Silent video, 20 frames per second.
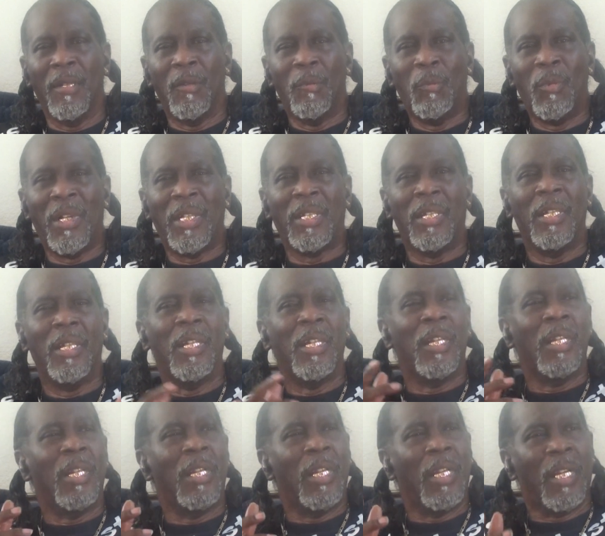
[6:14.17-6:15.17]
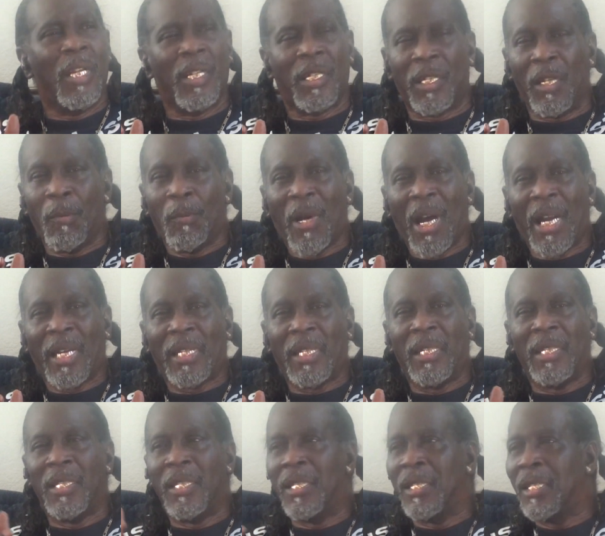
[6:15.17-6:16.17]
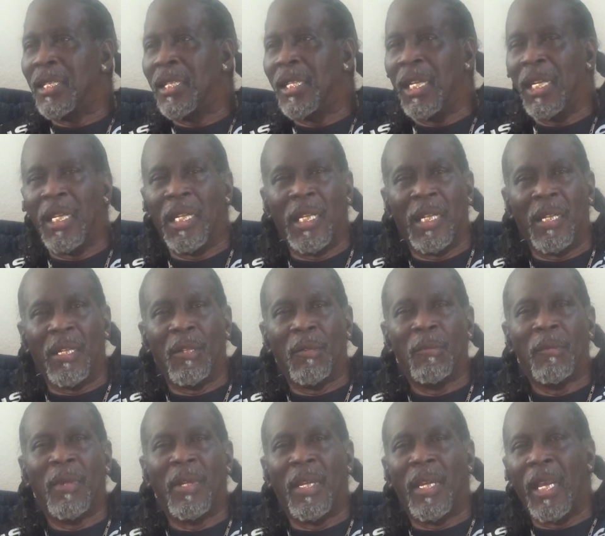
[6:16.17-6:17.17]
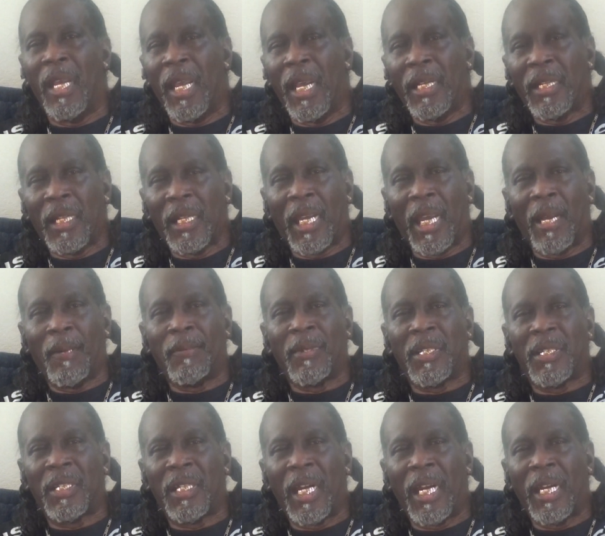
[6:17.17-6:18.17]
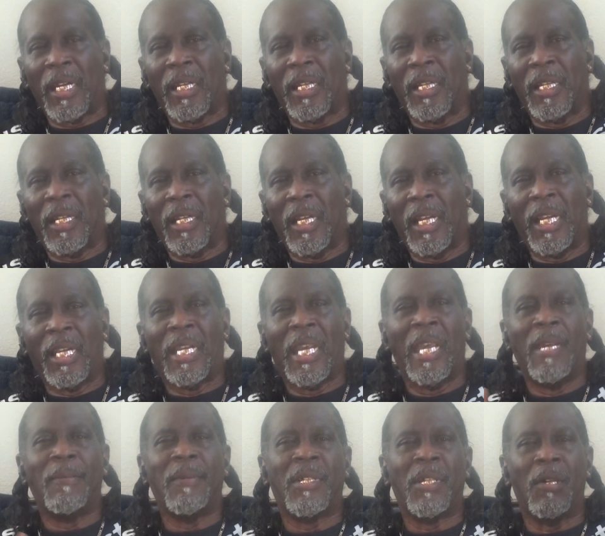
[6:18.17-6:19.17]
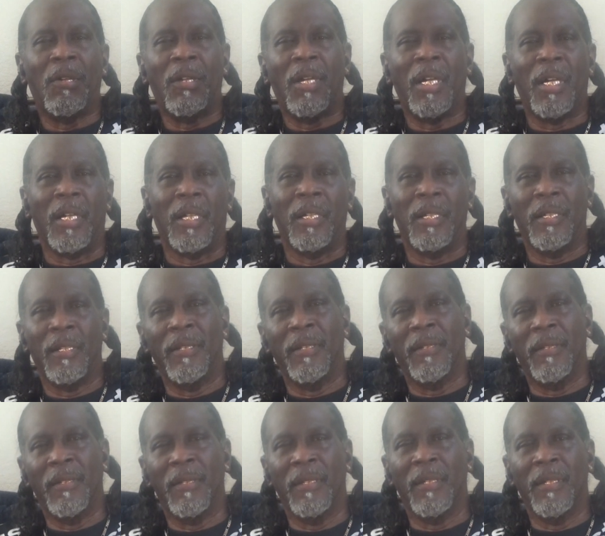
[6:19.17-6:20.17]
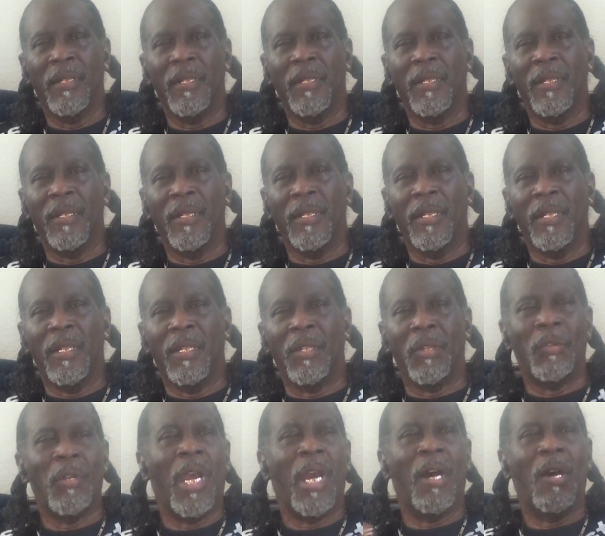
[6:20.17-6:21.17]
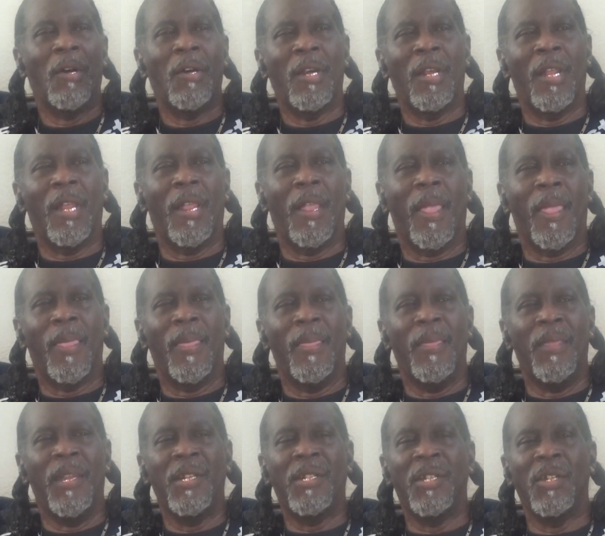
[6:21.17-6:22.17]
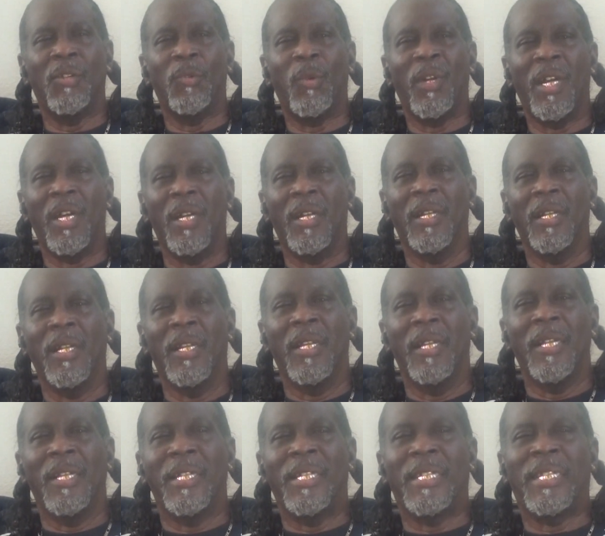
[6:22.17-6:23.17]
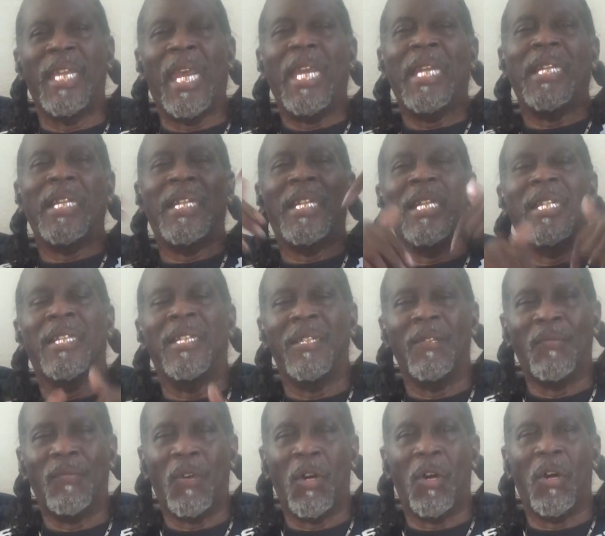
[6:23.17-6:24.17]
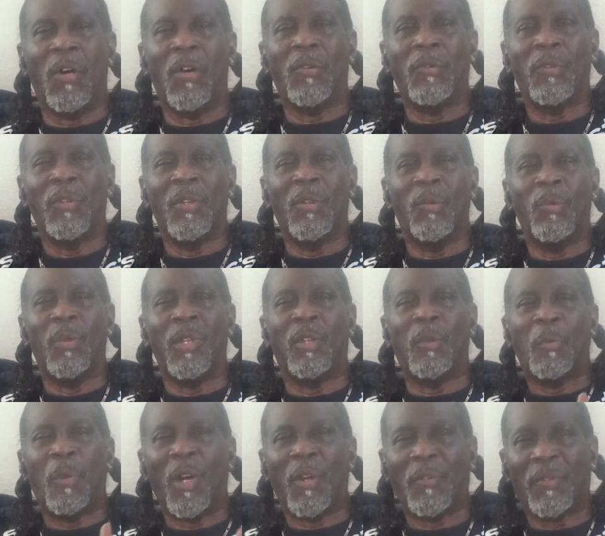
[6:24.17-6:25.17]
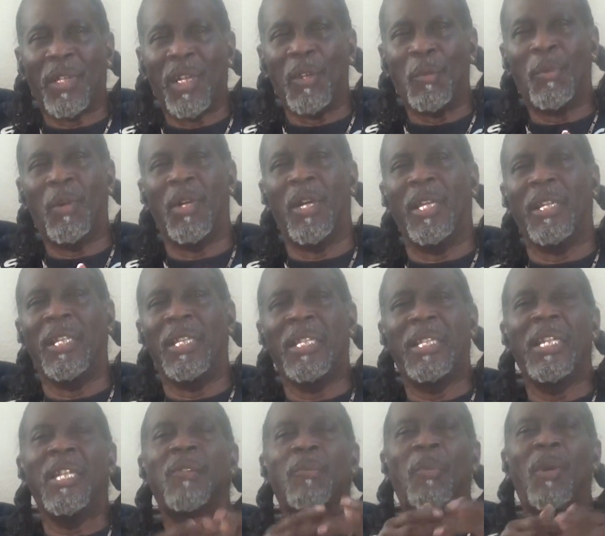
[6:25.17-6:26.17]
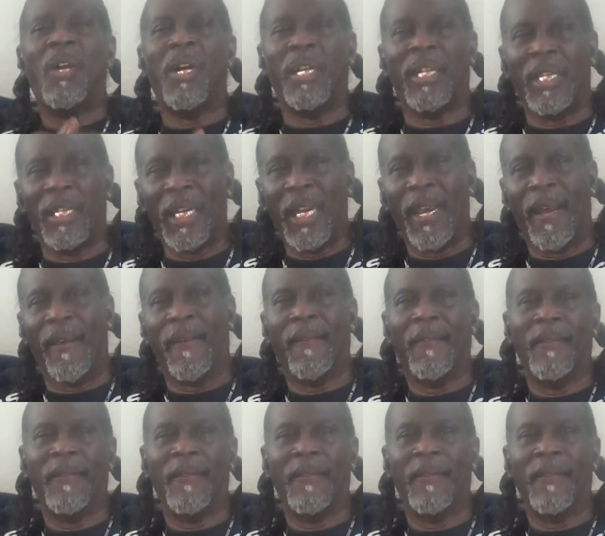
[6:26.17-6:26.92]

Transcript: But somebody seen him at the gambling shack and came and told her. So now, this is where Satan gets involved with the birthday party. It's his party now.